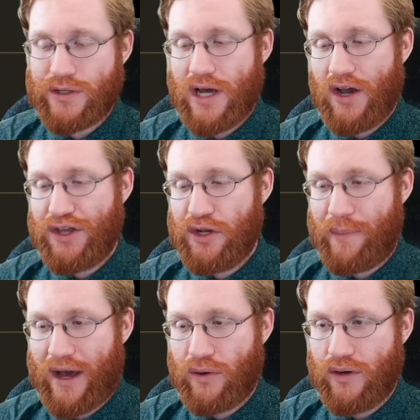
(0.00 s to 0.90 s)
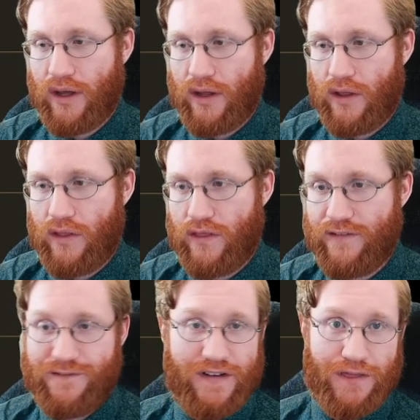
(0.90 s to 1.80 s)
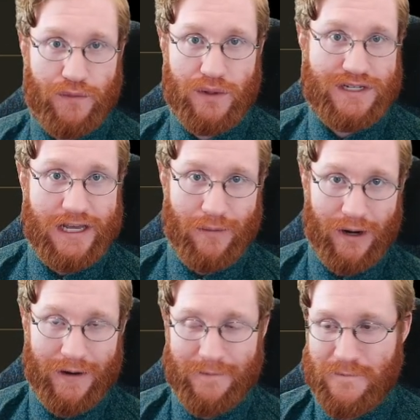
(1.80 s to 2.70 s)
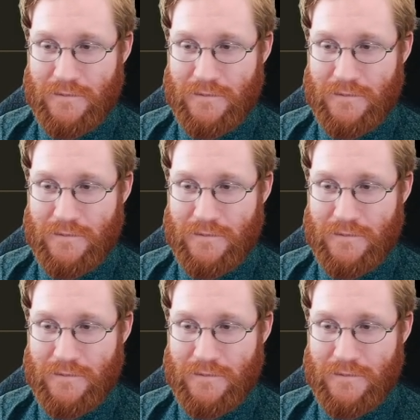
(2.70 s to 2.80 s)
we're talking about the fifth Redeemer,